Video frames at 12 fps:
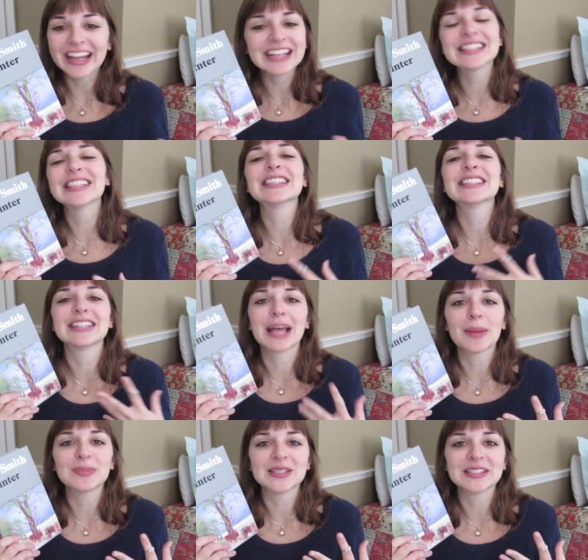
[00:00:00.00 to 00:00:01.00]
It's the
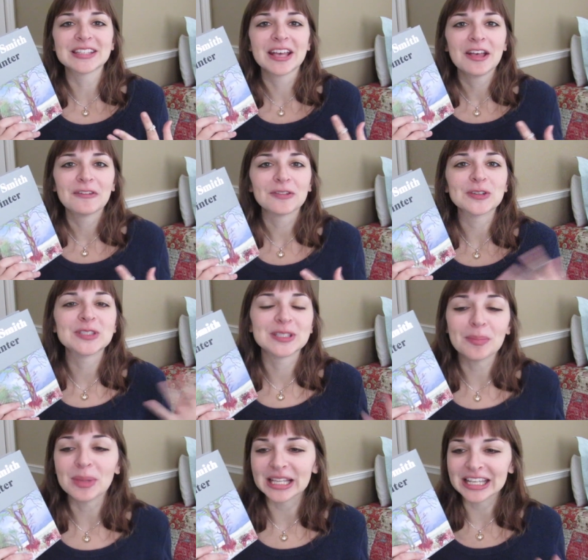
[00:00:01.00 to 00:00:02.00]
synopsis for
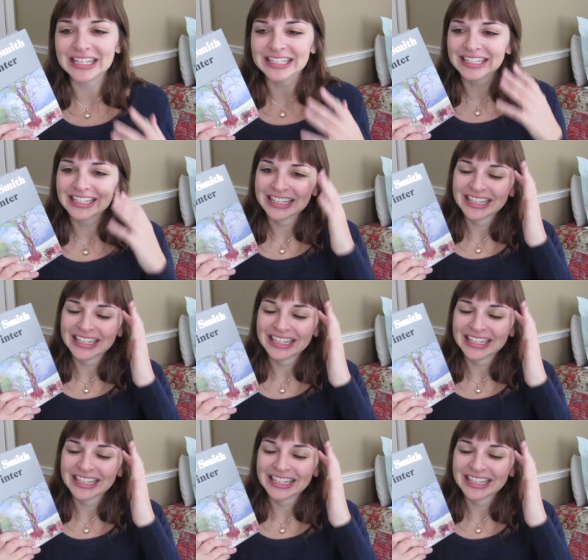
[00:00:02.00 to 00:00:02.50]
Cymbeline.